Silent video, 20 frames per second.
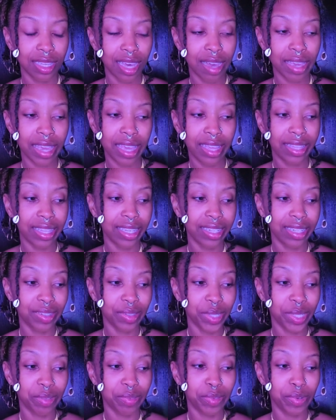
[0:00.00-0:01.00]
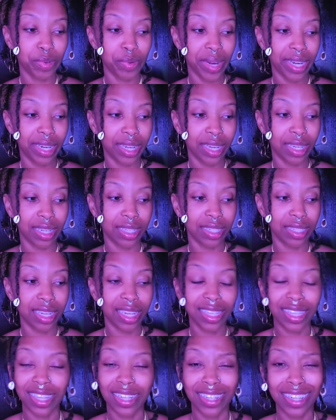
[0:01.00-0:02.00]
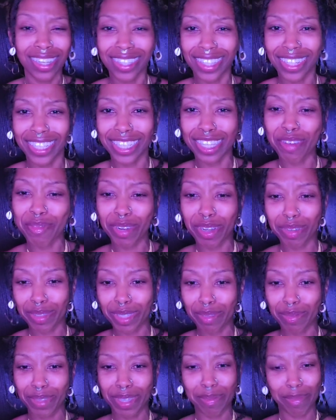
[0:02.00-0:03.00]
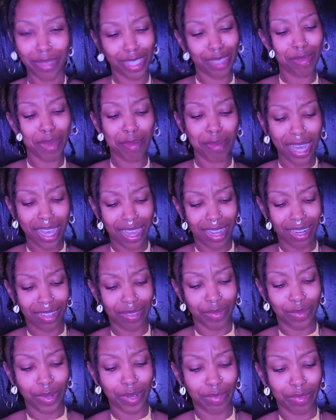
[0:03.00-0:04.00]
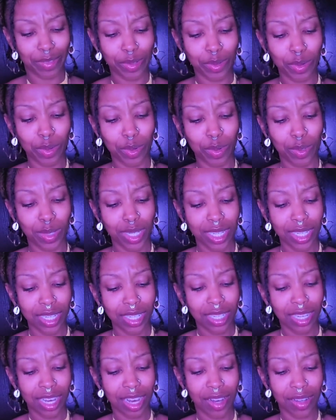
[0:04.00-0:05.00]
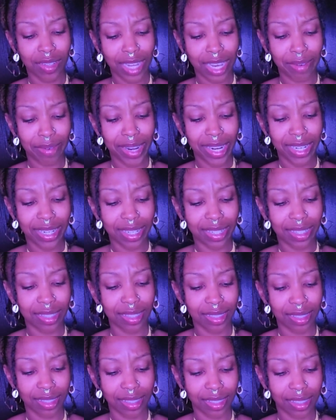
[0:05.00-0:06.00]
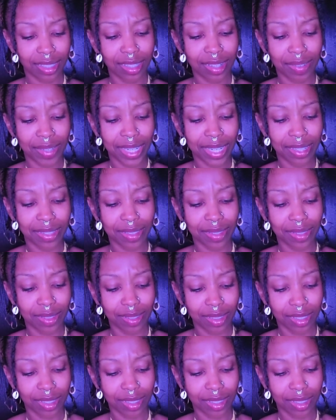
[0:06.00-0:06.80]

I can't think of no other food right now. Nothing is coming up into my mind of what food I don't like right now. I don't know.